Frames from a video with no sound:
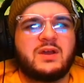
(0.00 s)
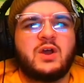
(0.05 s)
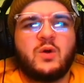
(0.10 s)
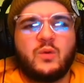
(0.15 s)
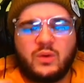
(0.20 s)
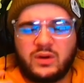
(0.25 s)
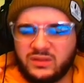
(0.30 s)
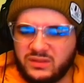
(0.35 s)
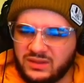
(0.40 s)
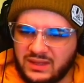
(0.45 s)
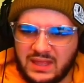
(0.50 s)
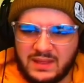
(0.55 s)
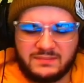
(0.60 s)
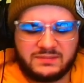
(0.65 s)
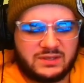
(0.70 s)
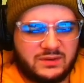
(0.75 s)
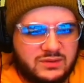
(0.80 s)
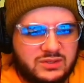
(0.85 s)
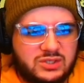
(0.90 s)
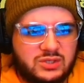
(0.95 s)
one of the games I
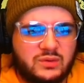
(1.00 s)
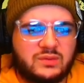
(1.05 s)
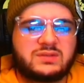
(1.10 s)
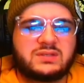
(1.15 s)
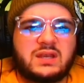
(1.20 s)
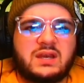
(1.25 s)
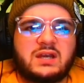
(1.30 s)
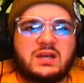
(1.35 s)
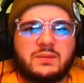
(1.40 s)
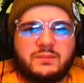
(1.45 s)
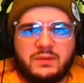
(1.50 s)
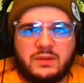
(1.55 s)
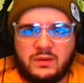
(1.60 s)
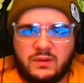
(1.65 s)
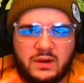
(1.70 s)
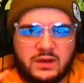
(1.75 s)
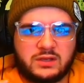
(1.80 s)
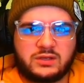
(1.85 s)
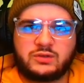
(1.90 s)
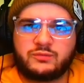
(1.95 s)
was so excited to play when
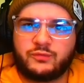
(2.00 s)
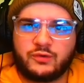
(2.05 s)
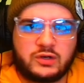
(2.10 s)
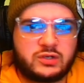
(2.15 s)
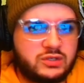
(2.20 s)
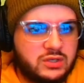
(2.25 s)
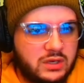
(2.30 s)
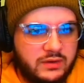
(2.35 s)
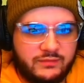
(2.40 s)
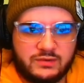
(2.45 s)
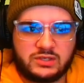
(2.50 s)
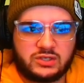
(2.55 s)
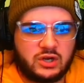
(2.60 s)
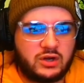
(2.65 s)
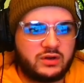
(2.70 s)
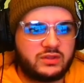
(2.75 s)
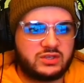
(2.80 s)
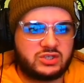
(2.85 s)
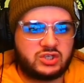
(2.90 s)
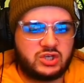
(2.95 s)
I first even
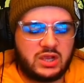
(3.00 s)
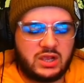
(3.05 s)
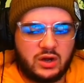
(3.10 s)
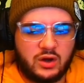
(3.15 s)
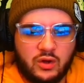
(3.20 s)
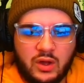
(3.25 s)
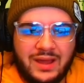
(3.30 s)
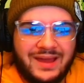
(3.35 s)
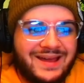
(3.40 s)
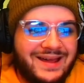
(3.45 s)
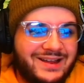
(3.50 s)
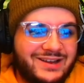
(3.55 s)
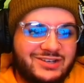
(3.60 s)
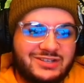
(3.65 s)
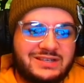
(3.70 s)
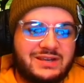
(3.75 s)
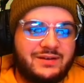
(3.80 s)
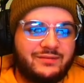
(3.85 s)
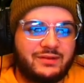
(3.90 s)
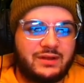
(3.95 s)
started this channel. I just
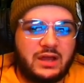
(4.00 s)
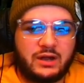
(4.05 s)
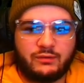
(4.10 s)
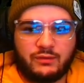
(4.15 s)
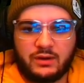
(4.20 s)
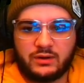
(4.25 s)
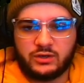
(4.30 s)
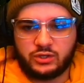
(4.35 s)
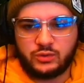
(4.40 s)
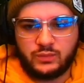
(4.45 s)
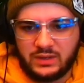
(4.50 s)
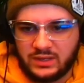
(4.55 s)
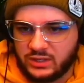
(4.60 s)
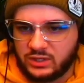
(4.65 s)
never got around to doing it.